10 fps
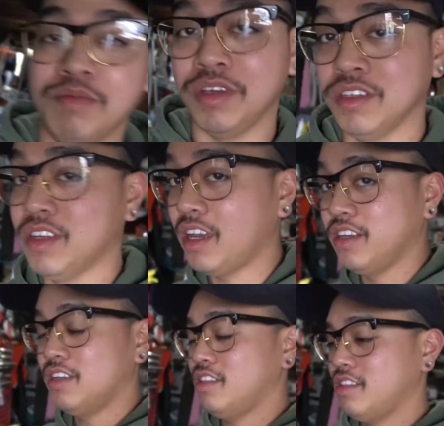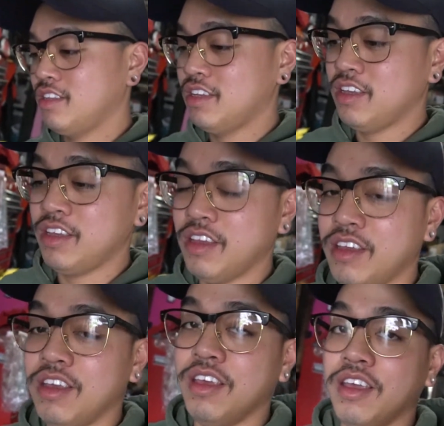because I did.
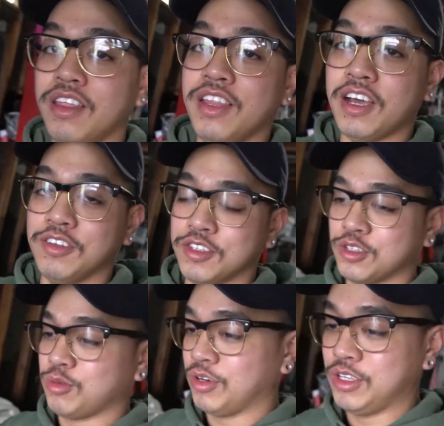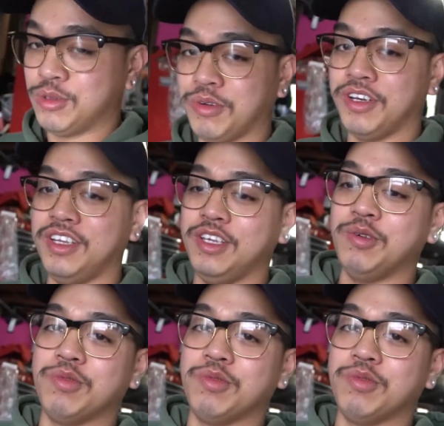And now it's 2020.